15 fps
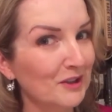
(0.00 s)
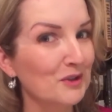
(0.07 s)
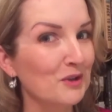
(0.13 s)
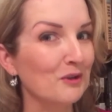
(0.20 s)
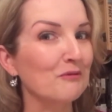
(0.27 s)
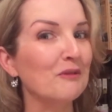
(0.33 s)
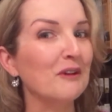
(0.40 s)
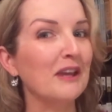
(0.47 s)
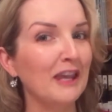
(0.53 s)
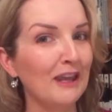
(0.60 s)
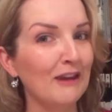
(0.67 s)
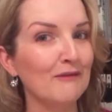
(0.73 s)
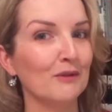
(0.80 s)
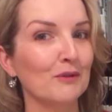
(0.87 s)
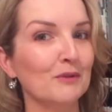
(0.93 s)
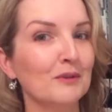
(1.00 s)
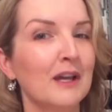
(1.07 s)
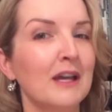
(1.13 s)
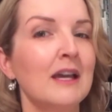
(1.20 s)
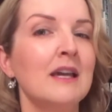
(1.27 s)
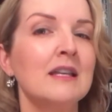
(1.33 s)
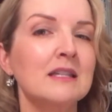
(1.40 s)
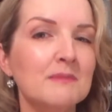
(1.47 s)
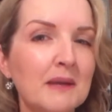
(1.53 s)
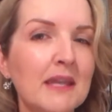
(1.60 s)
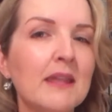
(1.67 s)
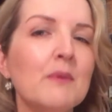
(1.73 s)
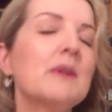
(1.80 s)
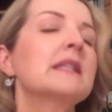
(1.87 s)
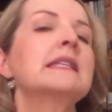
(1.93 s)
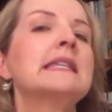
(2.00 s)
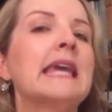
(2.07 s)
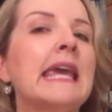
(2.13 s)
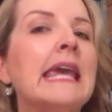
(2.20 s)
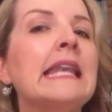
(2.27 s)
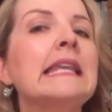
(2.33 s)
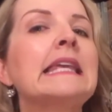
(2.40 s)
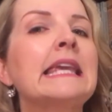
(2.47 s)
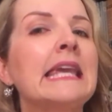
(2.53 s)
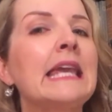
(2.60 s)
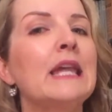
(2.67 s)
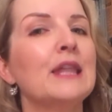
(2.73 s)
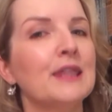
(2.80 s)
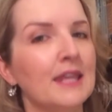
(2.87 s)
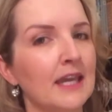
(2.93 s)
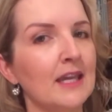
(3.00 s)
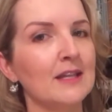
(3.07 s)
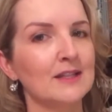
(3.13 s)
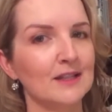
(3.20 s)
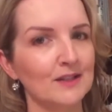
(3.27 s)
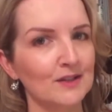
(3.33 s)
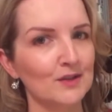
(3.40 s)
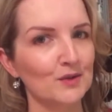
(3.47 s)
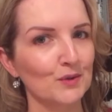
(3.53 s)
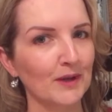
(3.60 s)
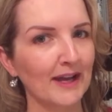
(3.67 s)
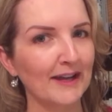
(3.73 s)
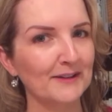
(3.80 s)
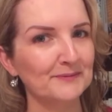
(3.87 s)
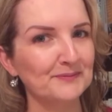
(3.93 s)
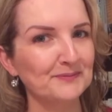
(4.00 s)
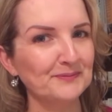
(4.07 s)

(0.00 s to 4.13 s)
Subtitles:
not for evil, to me there were 10 key things that stood out.